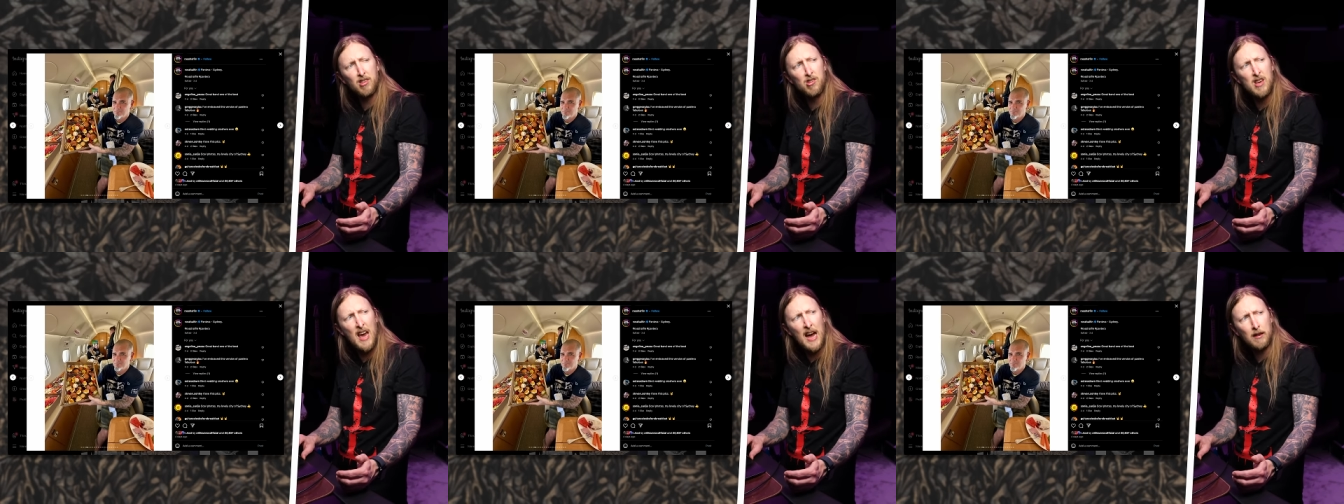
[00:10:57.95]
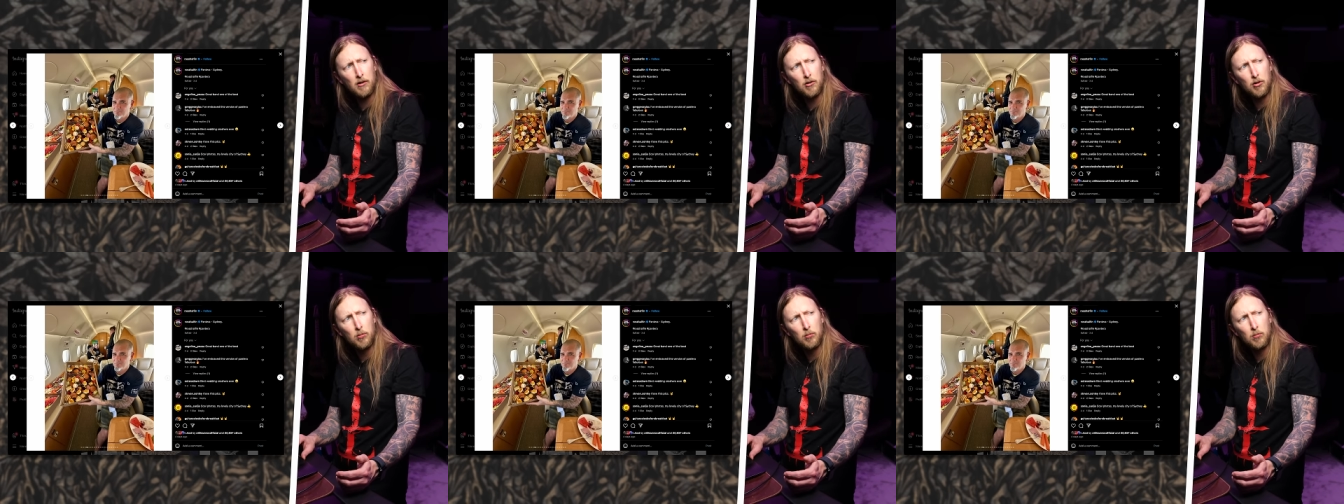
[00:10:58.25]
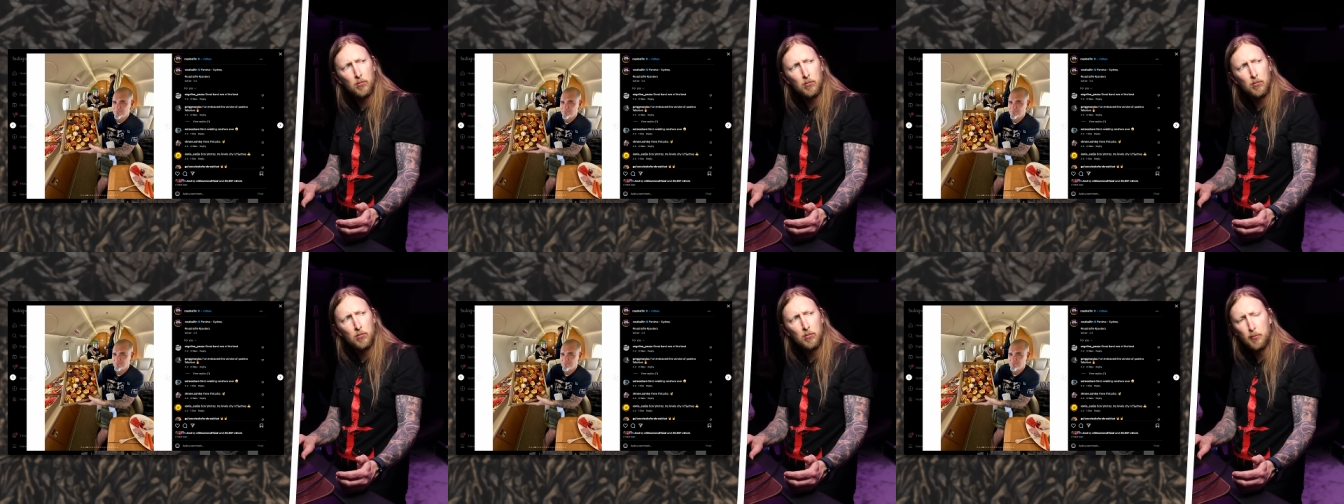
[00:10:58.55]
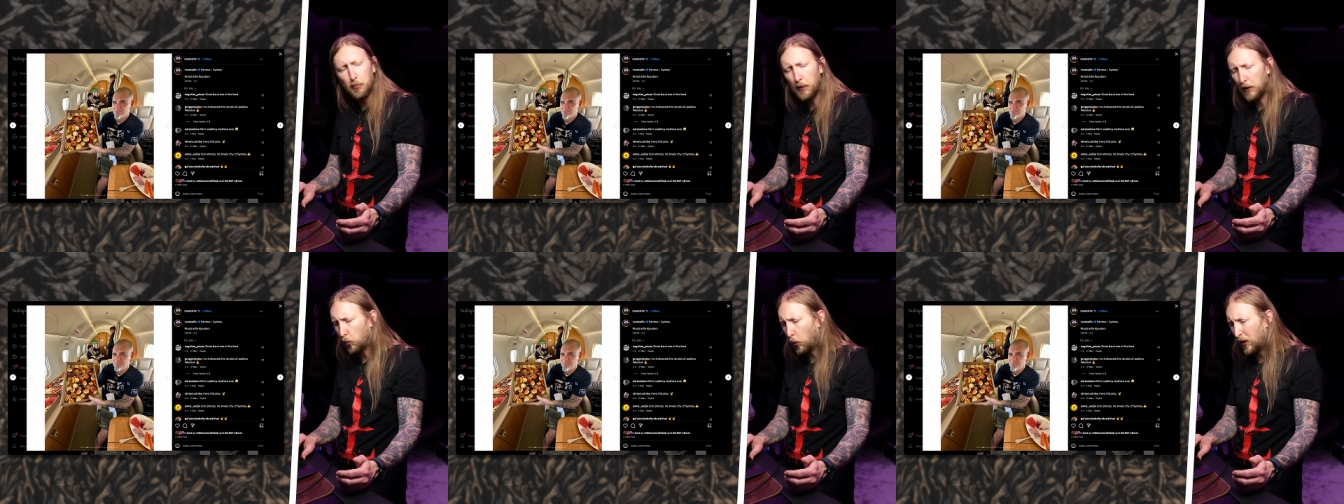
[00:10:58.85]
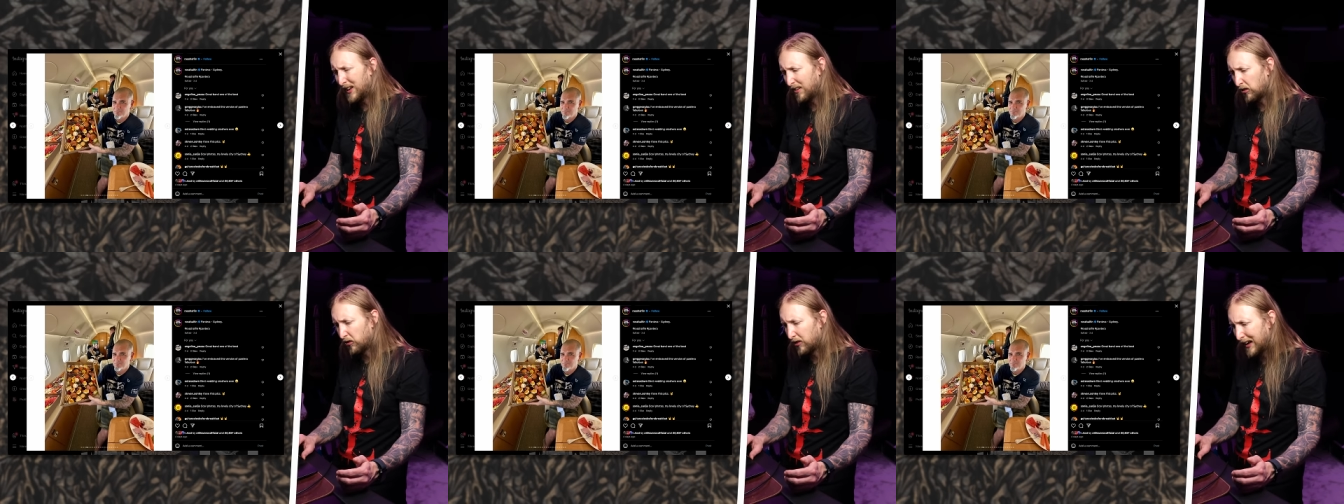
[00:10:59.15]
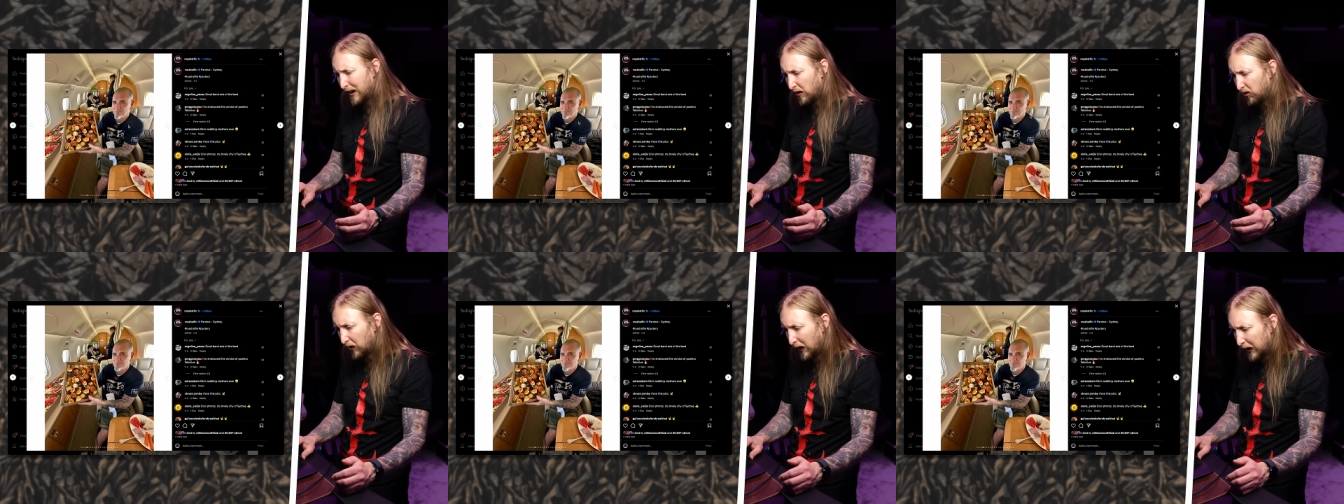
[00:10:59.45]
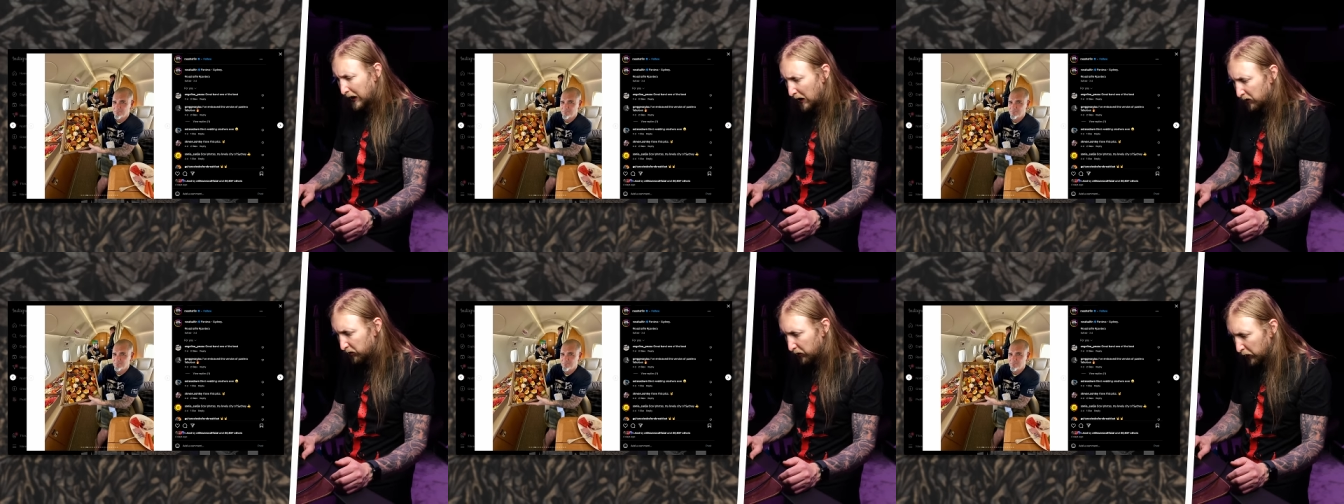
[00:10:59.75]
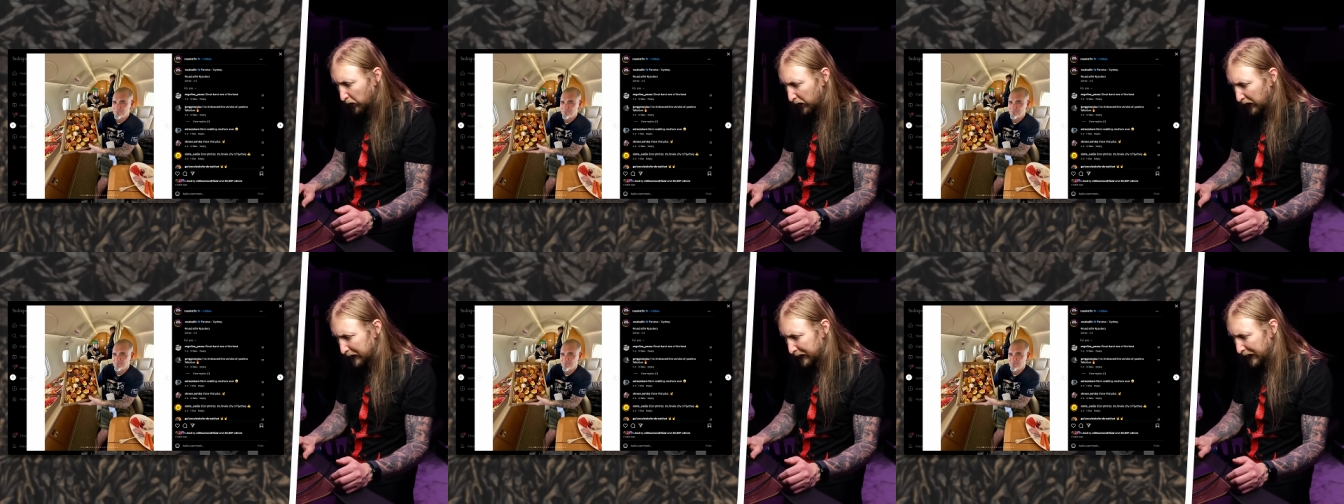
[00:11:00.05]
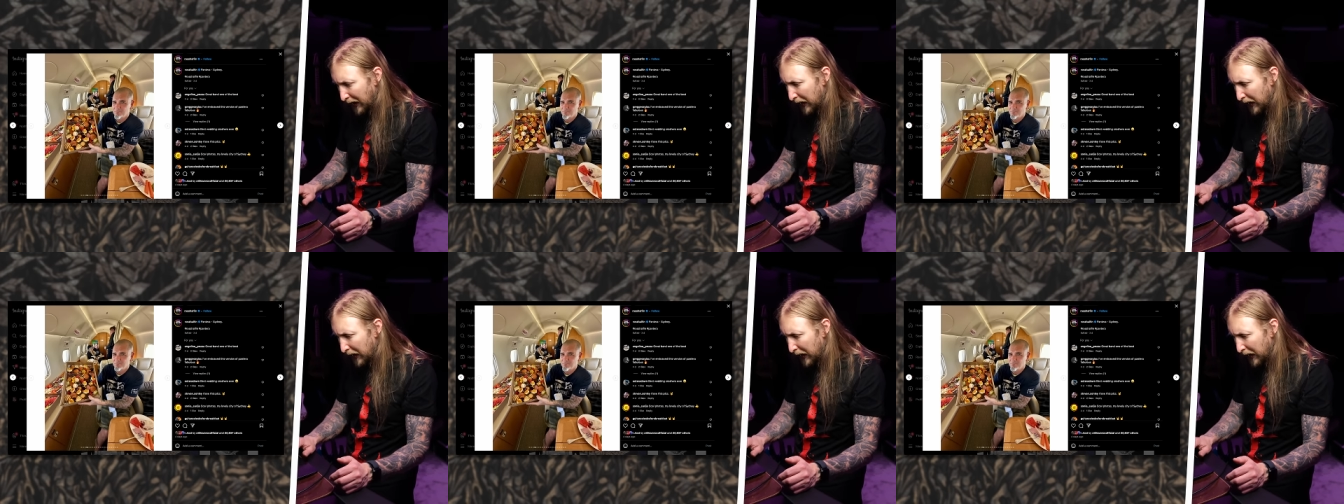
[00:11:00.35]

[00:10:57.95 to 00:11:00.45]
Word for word: jet between the cities, I guess. Look at